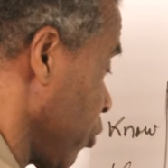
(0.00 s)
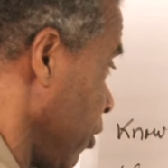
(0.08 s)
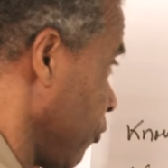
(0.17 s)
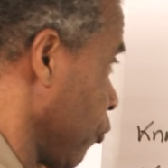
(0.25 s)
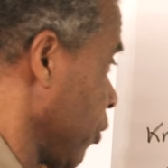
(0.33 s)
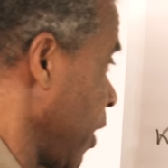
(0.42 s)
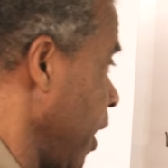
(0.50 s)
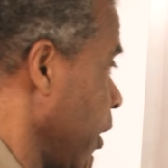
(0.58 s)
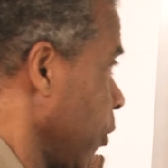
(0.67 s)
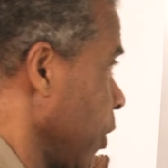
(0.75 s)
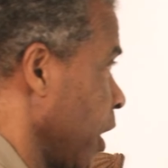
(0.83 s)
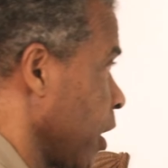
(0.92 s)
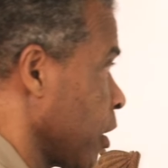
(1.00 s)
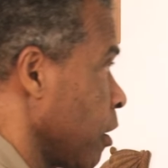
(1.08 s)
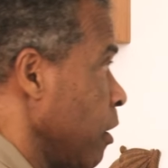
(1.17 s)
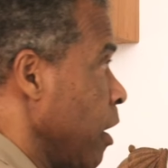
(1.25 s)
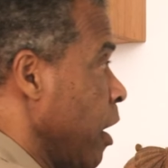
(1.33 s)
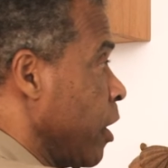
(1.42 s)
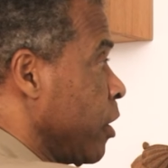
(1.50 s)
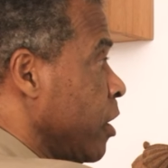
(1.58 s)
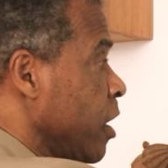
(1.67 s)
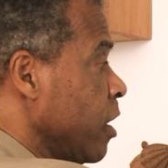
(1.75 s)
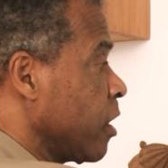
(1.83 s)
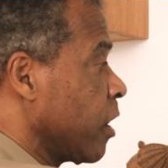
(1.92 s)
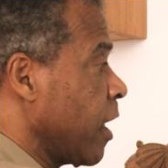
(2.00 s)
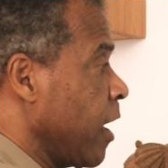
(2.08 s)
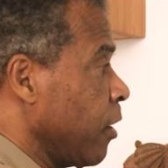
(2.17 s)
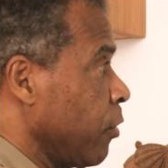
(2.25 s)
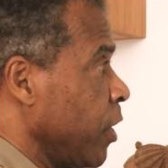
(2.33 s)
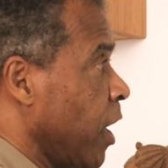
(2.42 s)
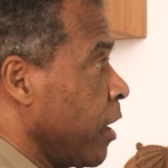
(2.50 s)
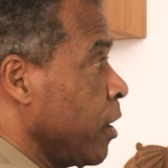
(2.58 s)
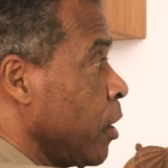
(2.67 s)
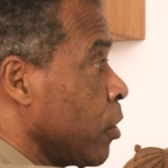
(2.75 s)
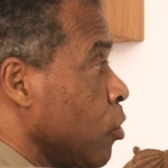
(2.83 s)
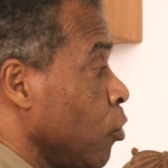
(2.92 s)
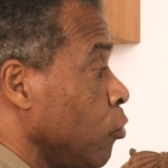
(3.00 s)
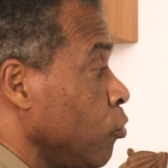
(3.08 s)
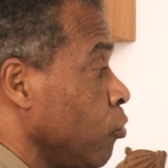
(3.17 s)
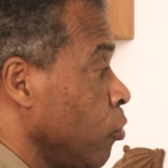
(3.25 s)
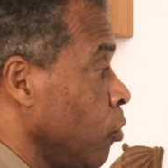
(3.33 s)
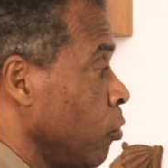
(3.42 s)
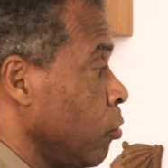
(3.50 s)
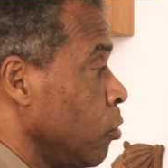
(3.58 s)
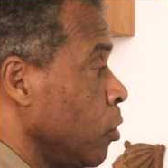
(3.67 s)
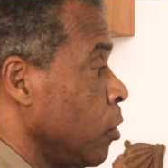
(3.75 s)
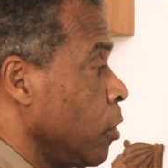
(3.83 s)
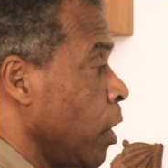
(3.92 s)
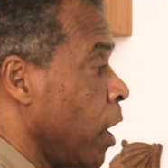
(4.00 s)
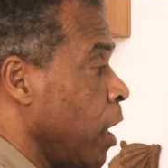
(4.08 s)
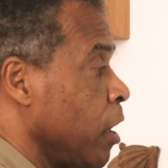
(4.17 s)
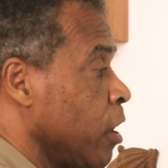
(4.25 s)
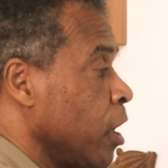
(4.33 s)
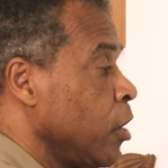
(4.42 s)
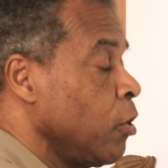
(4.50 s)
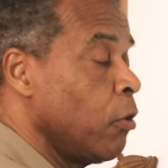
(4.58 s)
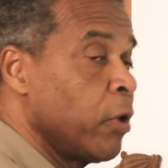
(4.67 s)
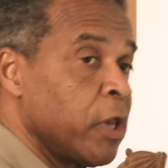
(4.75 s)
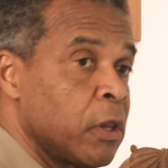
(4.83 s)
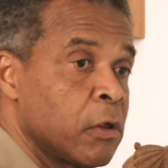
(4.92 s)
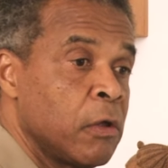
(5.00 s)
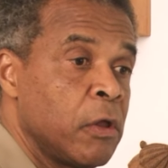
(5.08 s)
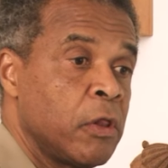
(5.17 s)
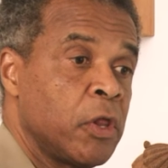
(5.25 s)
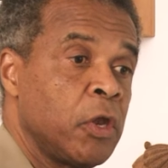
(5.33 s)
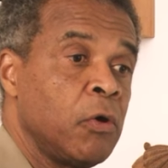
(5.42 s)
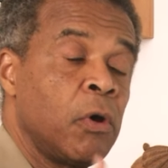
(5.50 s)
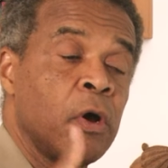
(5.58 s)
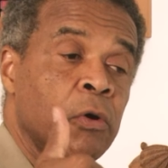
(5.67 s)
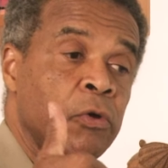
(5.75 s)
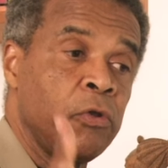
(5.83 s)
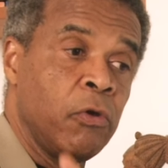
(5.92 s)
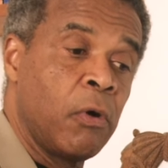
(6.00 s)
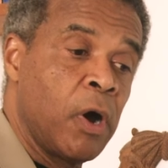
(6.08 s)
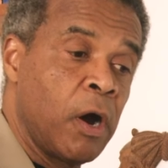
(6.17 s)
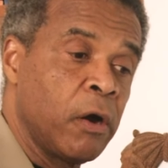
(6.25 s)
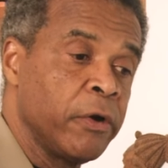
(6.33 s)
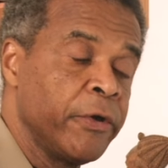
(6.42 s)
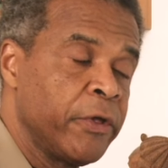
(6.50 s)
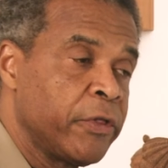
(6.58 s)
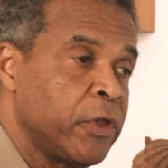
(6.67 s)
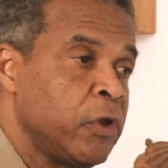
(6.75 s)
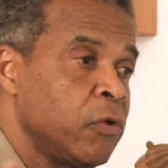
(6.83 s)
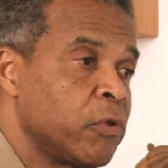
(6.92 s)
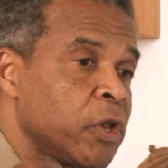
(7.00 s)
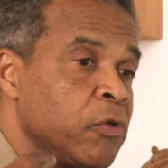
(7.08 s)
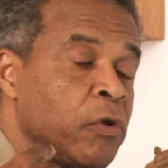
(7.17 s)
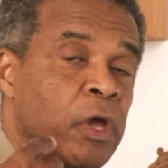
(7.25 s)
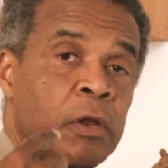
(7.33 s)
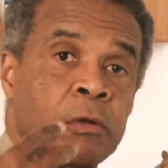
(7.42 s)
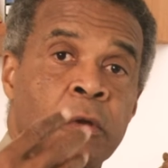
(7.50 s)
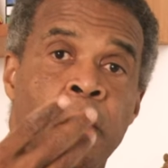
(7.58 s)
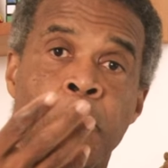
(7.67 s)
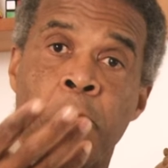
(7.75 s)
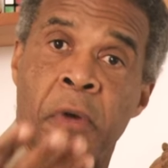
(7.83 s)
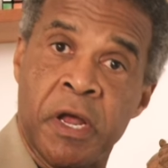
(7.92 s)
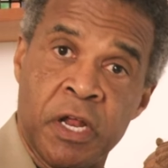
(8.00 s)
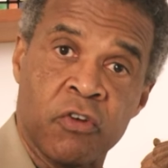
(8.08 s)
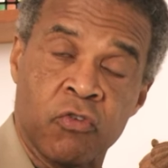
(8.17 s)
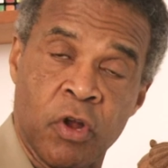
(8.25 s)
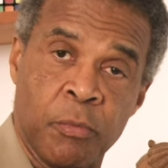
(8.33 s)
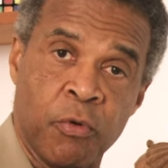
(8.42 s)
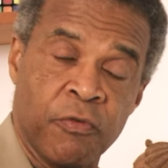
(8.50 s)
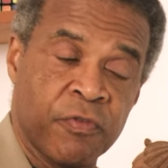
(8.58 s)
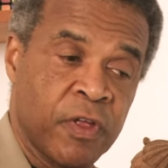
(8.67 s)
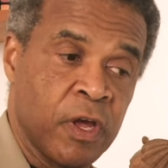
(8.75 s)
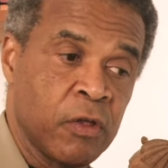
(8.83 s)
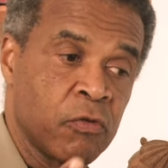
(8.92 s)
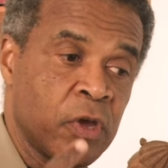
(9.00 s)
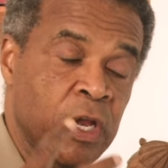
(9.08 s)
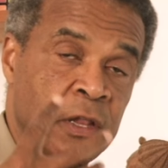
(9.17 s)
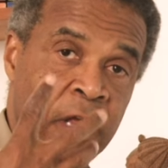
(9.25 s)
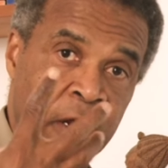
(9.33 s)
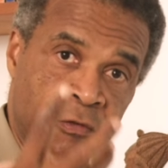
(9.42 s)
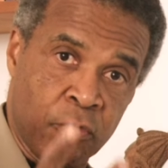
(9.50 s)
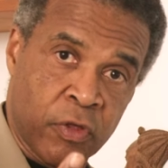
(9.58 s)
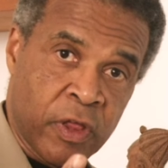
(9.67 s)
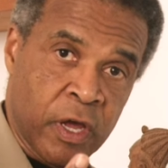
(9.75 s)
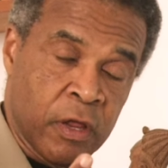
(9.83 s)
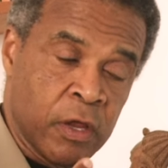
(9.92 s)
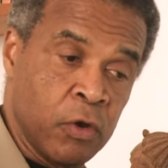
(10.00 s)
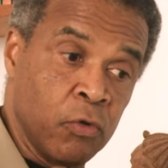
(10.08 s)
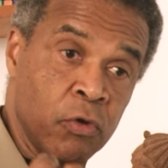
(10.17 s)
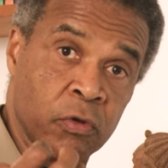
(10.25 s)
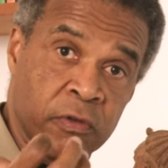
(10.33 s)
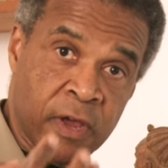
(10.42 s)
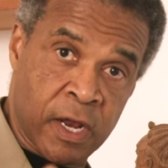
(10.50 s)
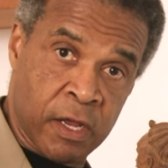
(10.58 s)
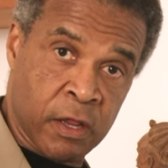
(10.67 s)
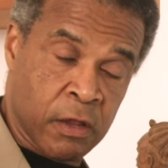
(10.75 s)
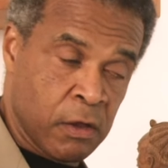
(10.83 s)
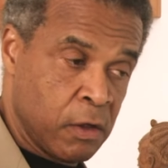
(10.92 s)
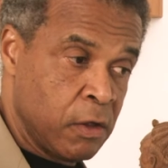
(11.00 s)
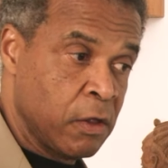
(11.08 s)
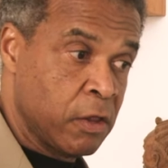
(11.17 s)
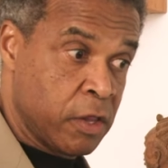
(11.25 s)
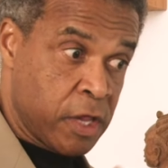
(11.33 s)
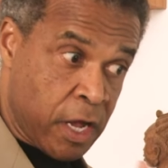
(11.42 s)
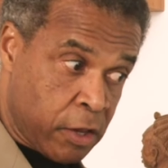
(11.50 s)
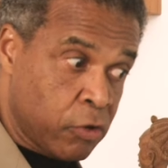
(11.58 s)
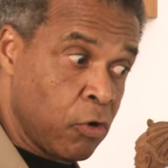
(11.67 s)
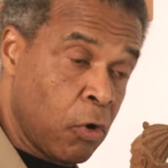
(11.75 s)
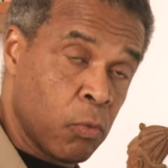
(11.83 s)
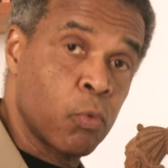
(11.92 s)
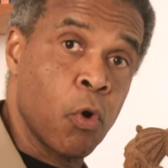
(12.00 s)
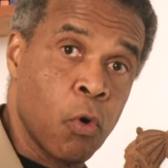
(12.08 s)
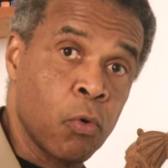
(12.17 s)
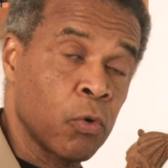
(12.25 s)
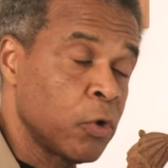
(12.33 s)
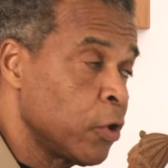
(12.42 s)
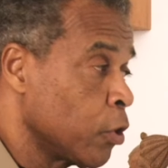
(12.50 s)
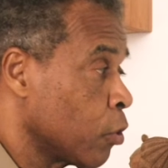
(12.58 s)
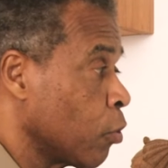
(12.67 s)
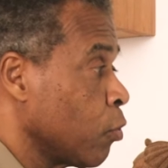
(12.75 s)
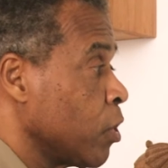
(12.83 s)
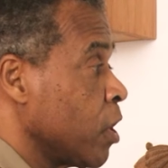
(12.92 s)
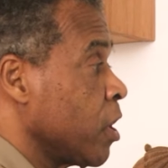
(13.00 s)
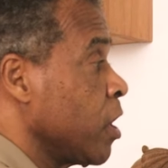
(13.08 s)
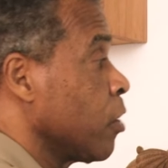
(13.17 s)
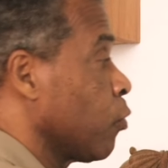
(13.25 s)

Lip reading: different areas. This area is known to you, and they know it. They know how good you are. They know that you can manage a number of things. You can deliver things. They know your talent. That's your role. So this is